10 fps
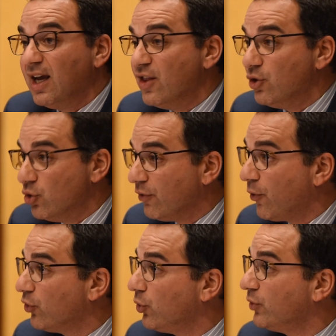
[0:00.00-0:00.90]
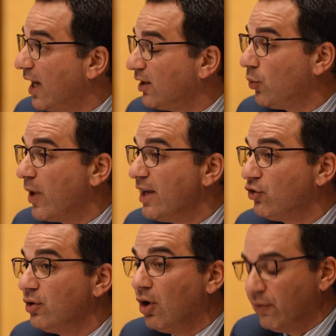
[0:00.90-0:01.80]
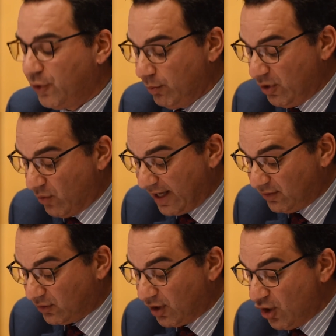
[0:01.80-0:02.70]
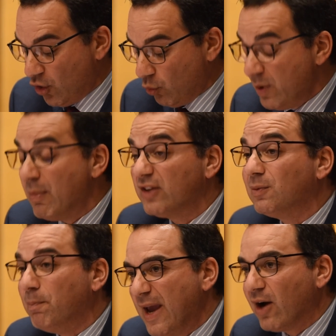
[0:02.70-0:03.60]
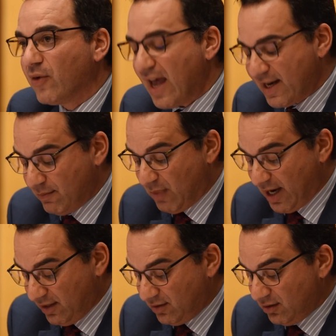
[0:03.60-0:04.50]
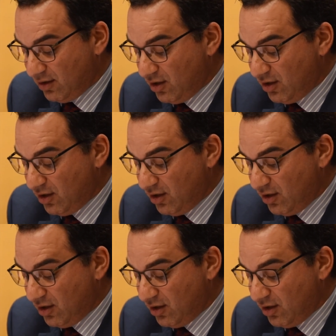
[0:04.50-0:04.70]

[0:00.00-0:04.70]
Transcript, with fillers: in the Universal Declaration of Human Rights, we must bear that in mind.